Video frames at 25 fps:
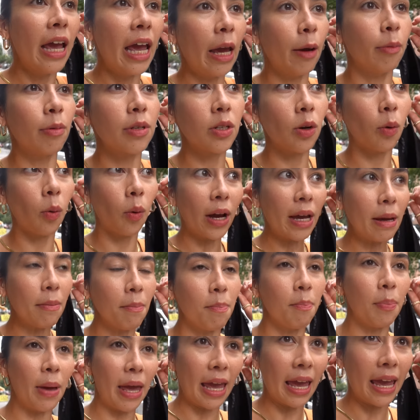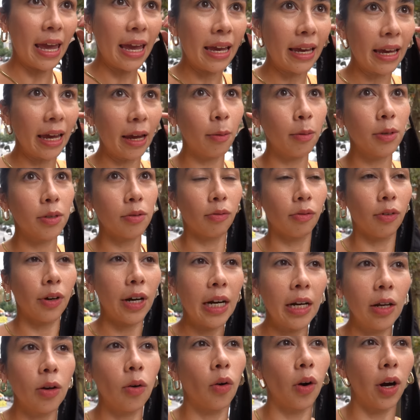It was quite big. It was
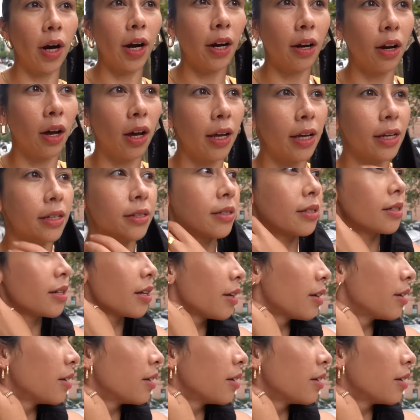really organized.